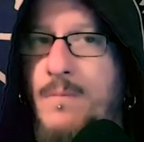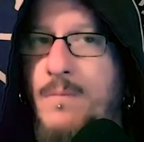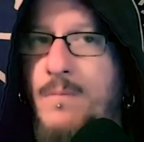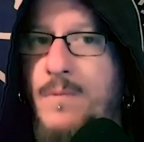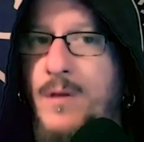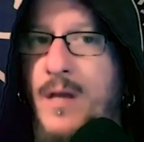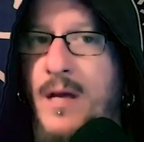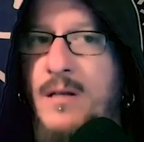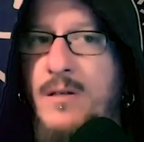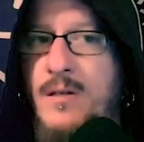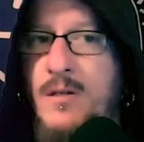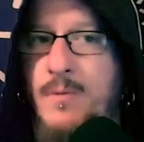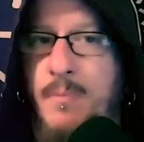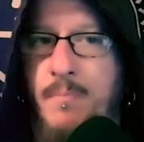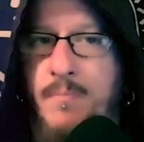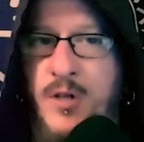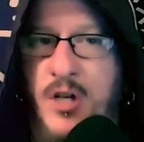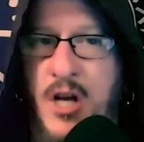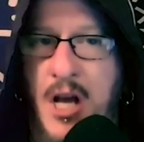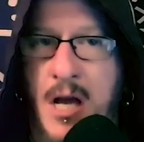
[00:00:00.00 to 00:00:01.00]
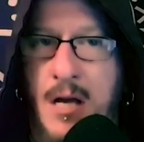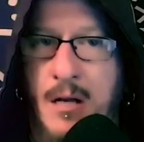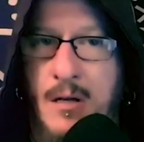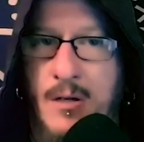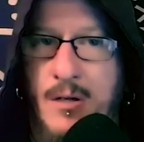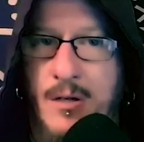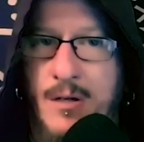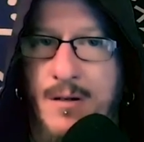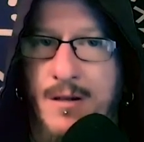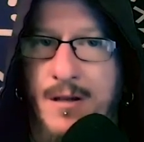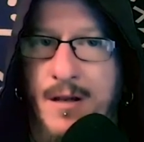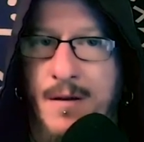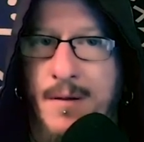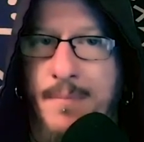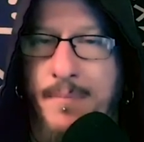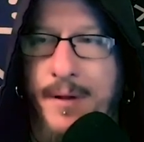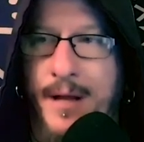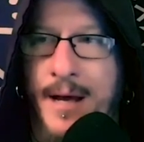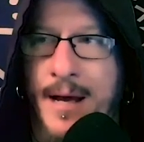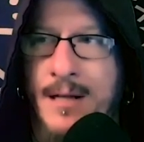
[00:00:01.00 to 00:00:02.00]
things changed. The
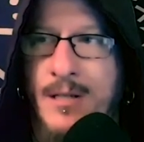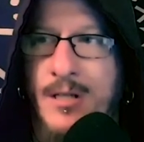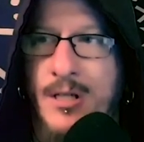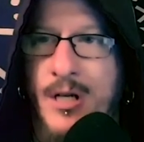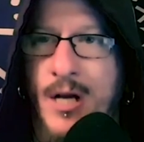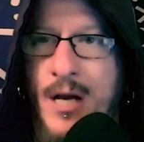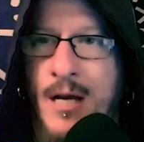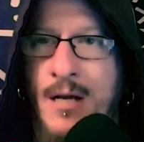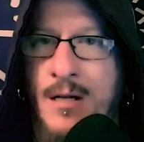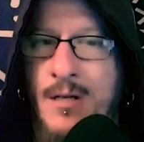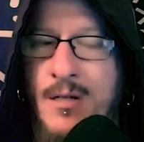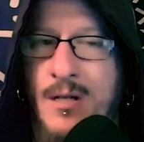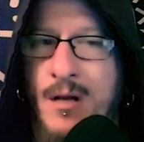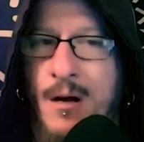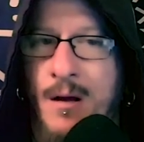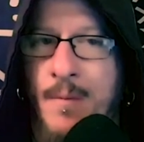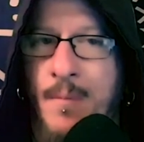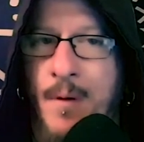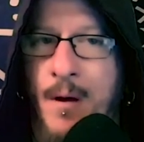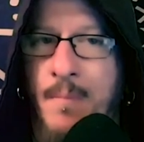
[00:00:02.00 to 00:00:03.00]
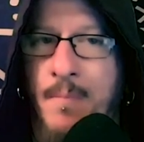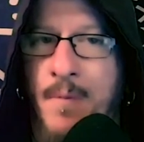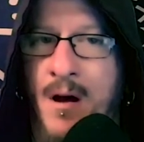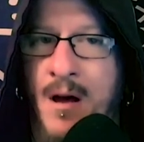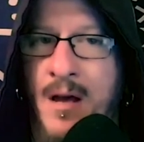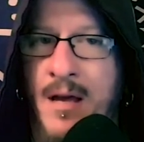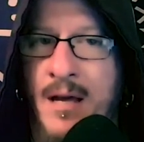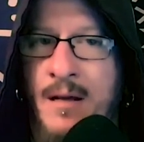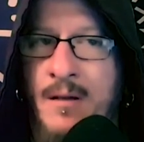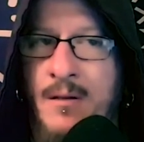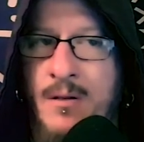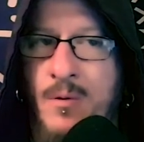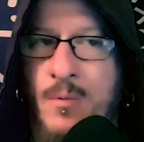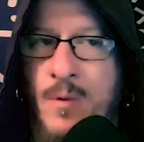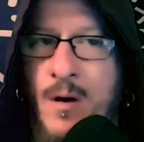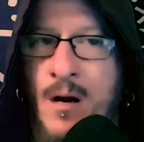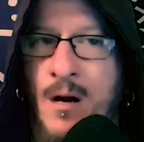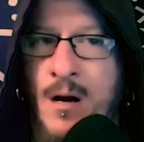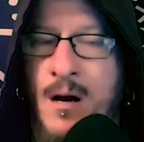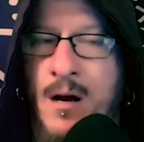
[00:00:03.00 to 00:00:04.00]
plans changed on on my end to
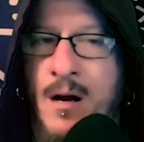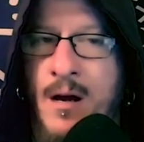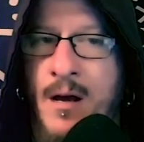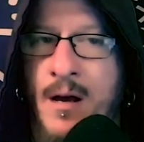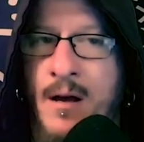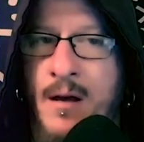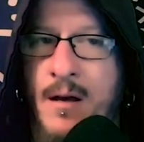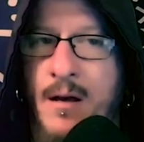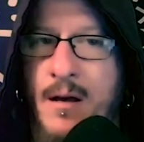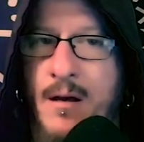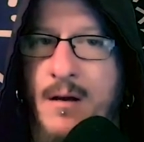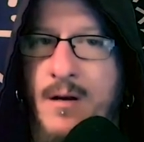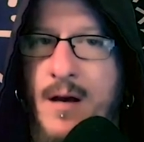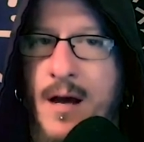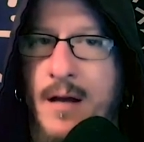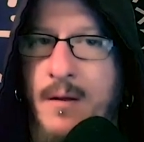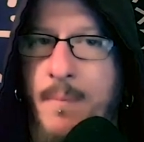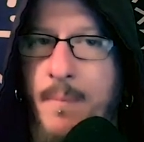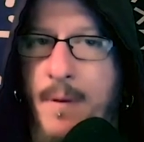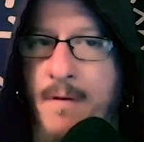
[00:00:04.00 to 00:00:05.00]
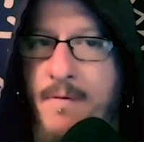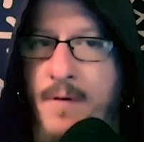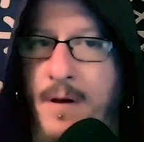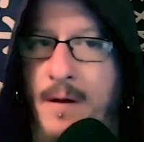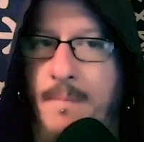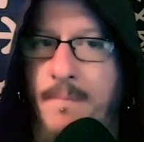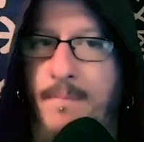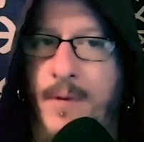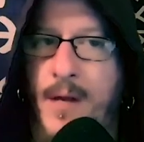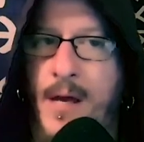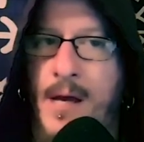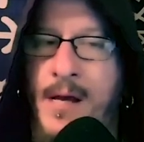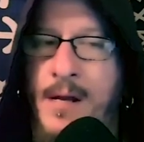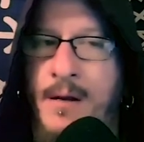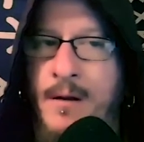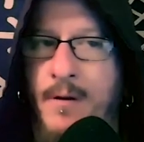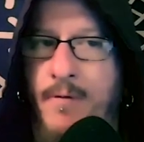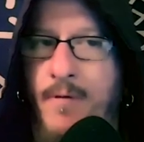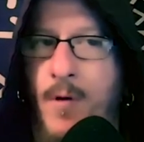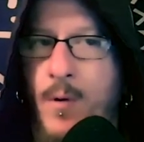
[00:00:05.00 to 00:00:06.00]
where I had to pivot
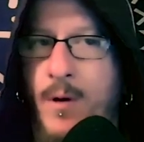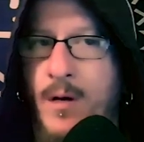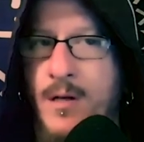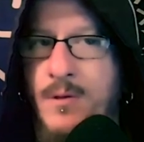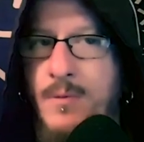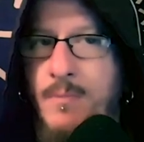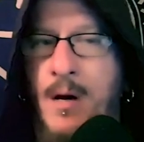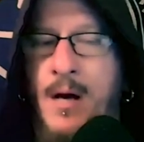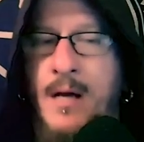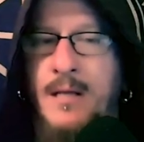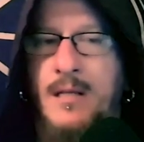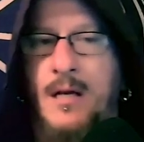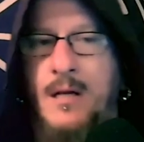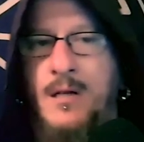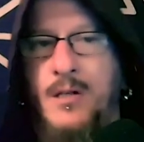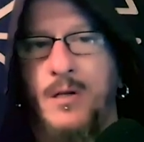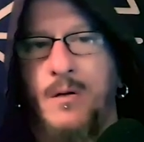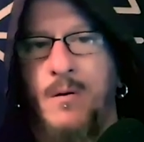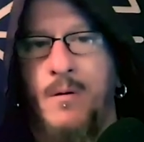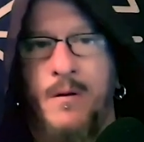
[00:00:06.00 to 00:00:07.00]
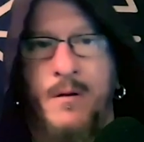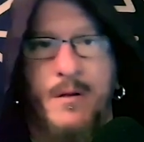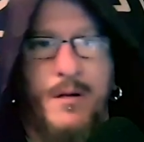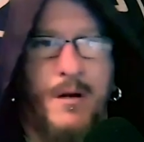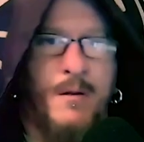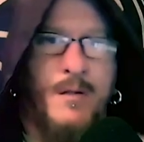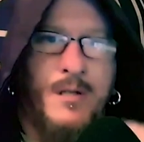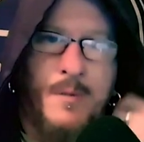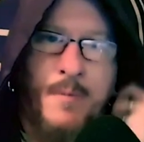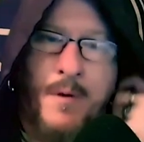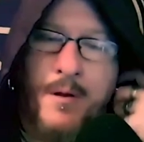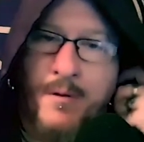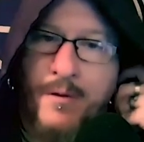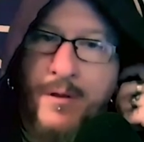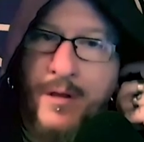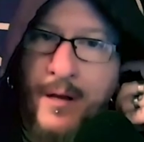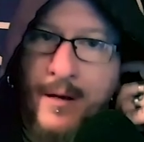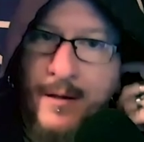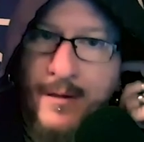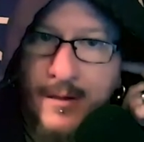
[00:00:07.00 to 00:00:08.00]
and focus my attention on on some other
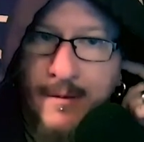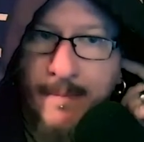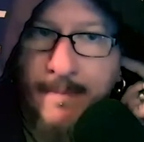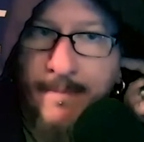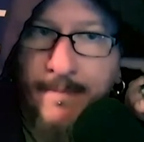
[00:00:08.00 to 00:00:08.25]
things